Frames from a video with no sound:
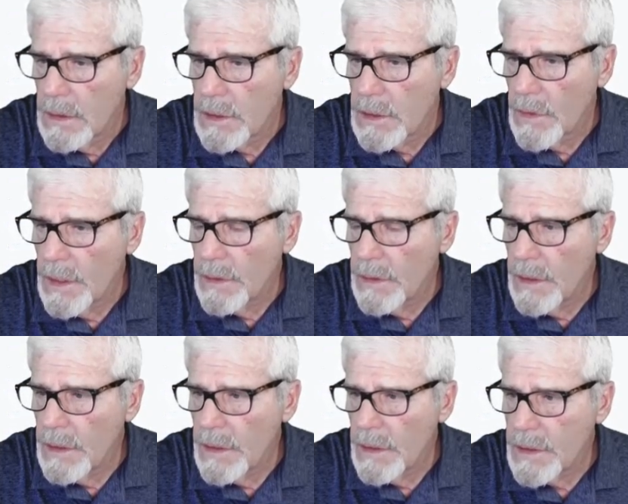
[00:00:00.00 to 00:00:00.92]
So
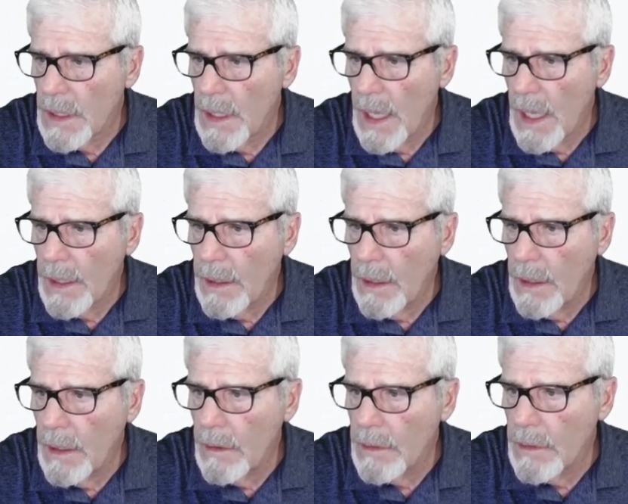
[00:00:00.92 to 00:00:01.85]
there's a lot
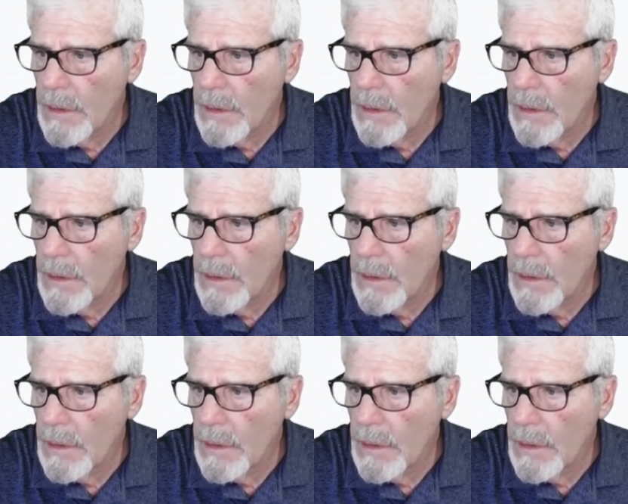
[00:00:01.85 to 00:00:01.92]
here